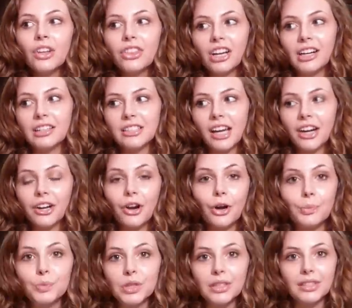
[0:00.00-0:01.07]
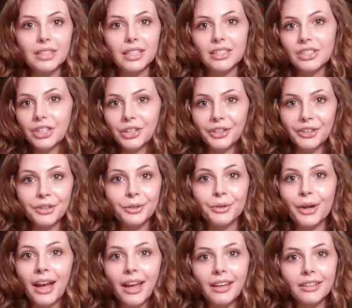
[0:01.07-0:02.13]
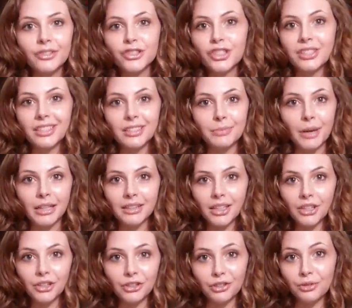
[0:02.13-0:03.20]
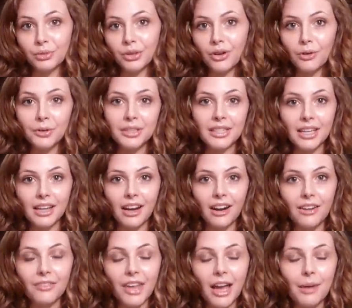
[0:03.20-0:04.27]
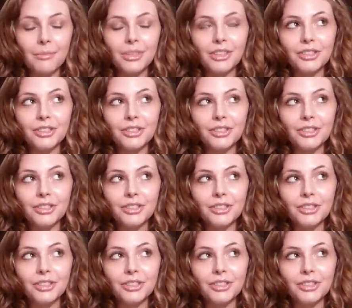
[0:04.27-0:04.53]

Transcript: their entire hopes into you and just expect that you will always take care of them.